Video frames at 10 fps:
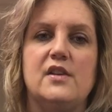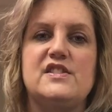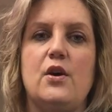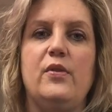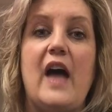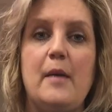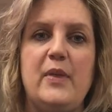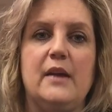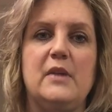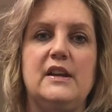So that
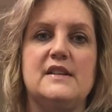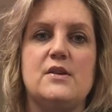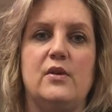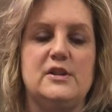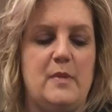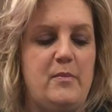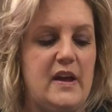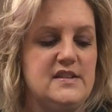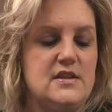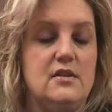pigment is going to be
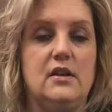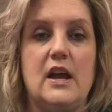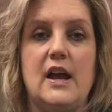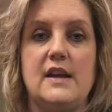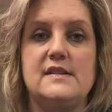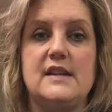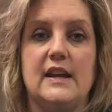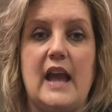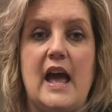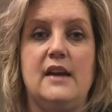best utilized,
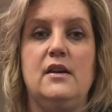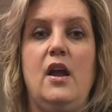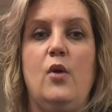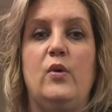again,